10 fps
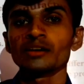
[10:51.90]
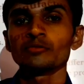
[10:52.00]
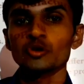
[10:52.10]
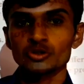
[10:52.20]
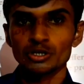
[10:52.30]

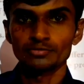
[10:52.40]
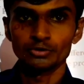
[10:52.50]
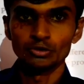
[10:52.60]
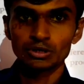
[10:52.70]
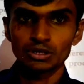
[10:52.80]
fossil
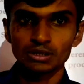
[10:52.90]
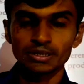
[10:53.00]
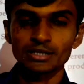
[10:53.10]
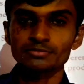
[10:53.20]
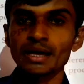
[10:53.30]
fuels.
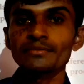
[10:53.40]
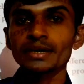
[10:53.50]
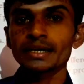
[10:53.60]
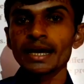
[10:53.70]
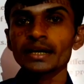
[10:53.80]
That's why we
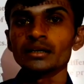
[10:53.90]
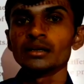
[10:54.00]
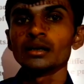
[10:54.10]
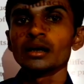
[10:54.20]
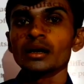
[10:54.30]
can
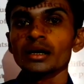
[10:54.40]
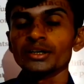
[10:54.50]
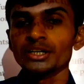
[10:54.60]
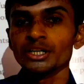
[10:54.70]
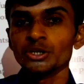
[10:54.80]

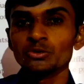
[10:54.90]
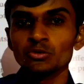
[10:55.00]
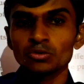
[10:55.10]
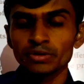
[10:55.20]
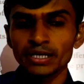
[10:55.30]
continue,
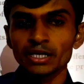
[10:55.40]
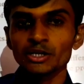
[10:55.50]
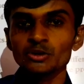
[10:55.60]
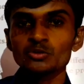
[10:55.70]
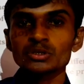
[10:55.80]
we can
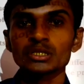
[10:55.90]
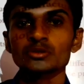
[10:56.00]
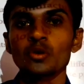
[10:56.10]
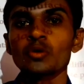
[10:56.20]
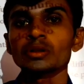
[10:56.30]
use this
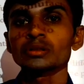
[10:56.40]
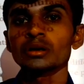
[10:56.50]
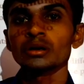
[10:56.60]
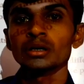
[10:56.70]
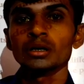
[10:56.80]
all
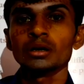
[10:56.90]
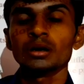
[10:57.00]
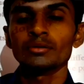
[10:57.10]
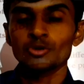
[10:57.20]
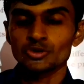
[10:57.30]
the
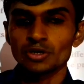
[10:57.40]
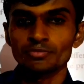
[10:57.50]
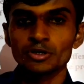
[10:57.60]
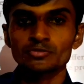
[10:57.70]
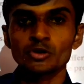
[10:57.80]
fossil
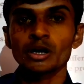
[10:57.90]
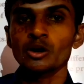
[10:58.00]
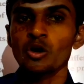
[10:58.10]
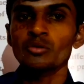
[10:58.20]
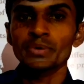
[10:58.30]
fuels for a
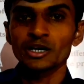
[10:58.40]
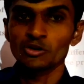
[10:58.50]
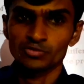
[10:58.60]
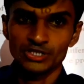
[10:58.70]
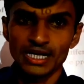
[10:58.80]
long period
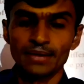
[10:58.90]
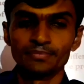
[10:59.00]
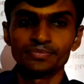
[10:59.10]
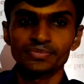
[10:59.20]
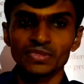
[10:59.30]
of time.
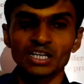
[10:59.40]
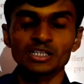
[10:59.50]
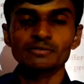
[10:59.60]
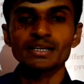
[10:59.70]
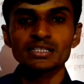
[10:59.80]

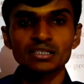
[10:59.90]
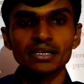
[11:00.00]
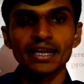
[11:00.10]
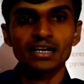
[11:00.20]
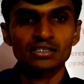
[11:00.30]
Otherwise in the
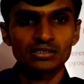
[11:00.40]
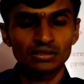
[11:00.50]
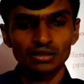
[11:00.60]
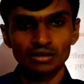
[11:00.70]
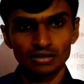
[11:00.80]
next
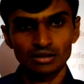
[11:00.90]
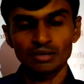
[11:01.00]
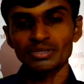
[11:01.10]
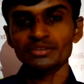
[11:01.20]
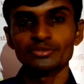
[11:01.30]

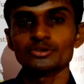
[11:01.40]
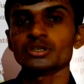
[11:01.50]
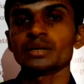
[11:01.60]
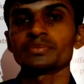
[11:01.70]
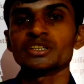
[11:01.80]
coming future,
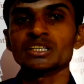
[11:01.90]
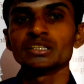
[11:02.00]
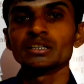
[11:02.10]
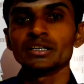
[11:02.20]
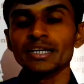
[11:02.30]
that means in
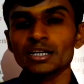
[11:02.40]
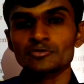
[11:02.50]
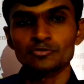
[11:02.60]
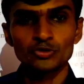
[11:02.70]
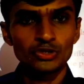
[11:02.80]
the nearest
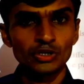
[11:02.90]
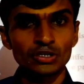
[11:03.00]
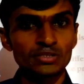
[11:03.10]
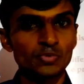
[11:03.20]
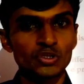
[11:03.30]
future,
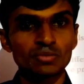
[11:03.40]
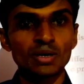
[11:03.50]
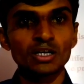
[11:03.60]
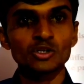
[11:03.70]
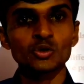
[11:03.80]
is
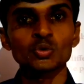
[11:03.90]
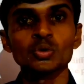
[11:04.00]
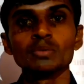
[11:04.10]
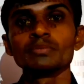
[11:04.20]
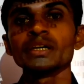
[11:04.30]
possible
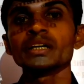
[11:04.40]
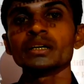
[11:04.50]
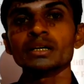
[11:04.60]
to be